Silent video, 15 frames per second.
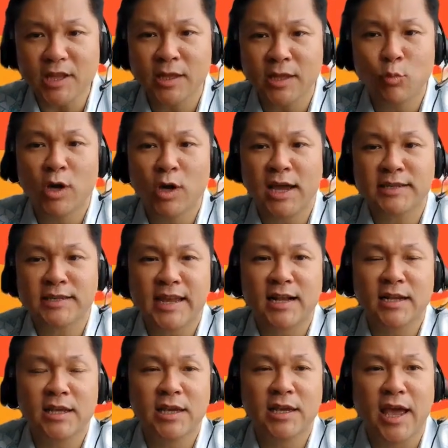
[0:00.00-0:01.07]
they work
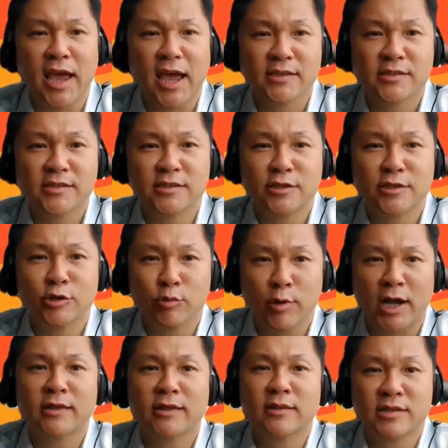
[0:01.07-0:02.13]
exactly as you
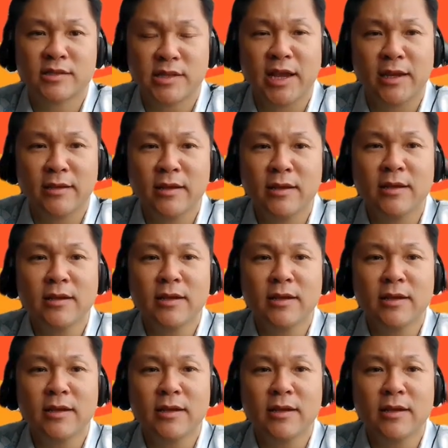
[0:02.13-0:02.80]
understand,